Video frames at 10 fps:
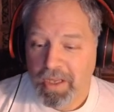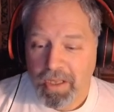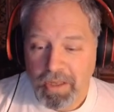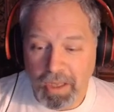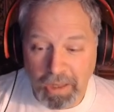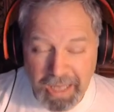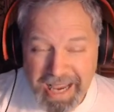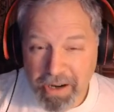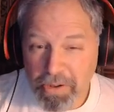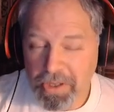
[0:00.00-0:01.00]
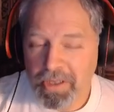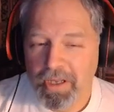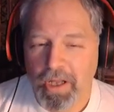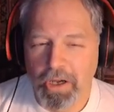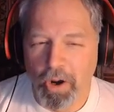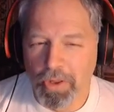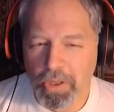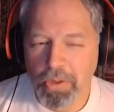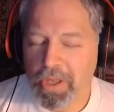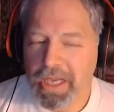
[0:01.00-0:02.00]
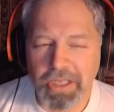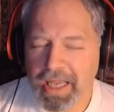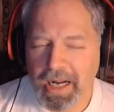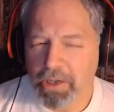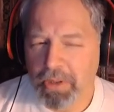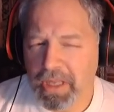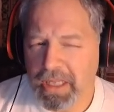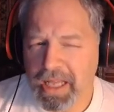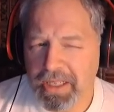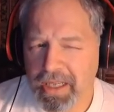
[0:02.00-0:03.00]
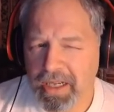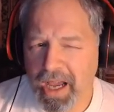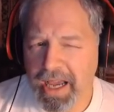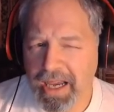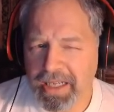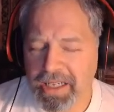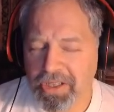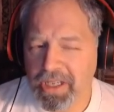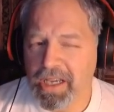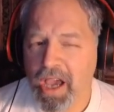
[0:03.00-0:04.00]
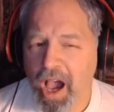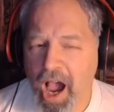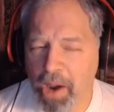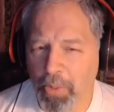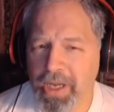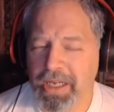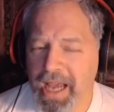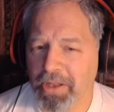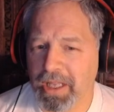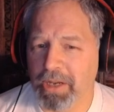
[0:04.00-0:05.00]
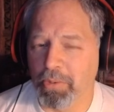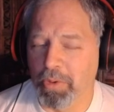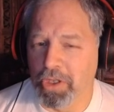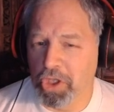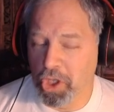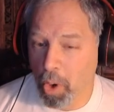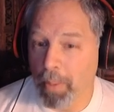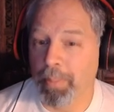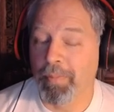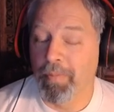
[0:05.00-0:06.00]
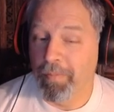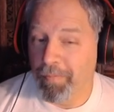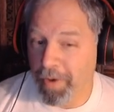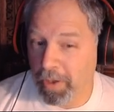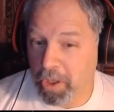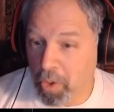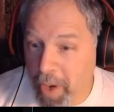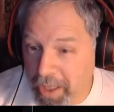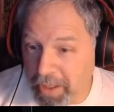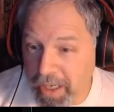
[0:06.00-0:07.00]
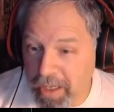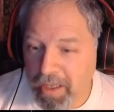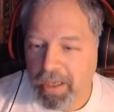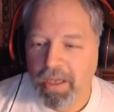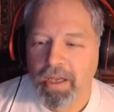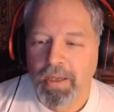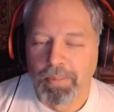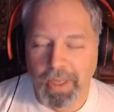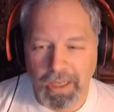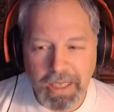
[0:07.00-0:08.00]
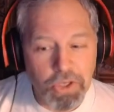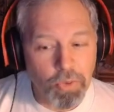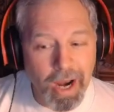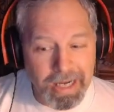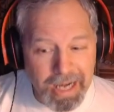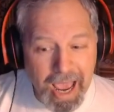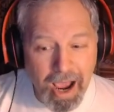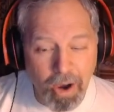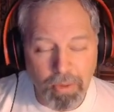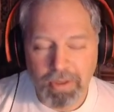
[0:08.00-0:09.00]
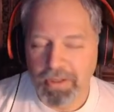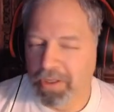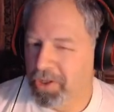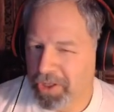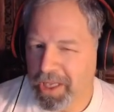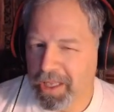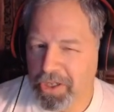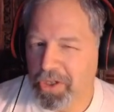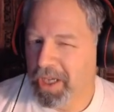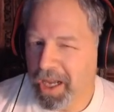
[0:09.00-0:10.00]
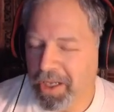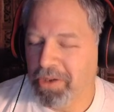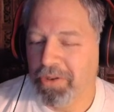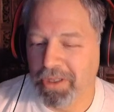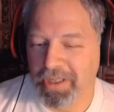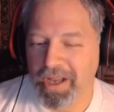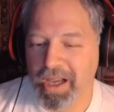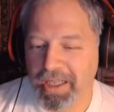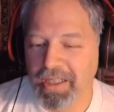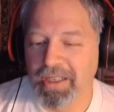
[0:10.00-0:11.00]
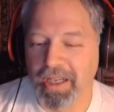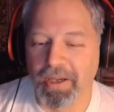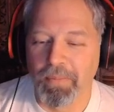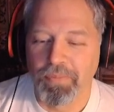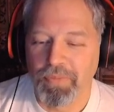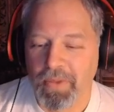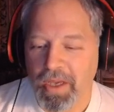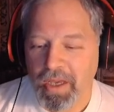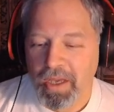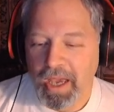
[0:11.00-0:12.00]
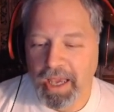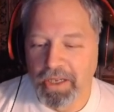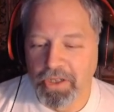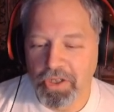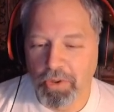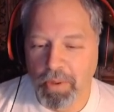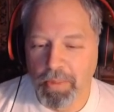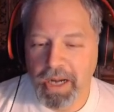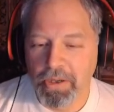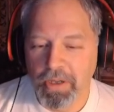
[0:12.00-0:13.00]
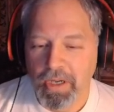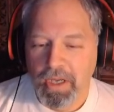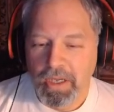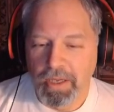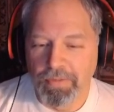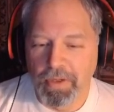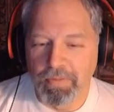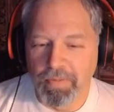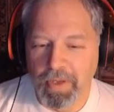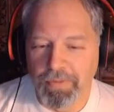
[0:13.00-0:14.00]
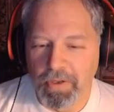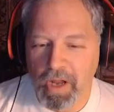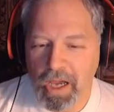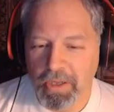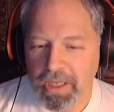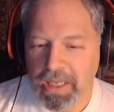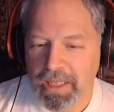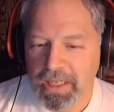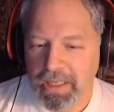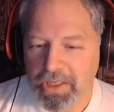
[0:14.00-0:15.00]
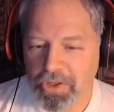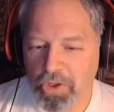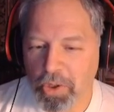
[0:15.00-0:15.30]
The layers are the new things, and I don't think that's in IITC. I wouldn't doubt that it wouldn't show up fairly quickly, but at least right now, to see these, you got to use the Stock Intel. And just a reminder, if you not zoom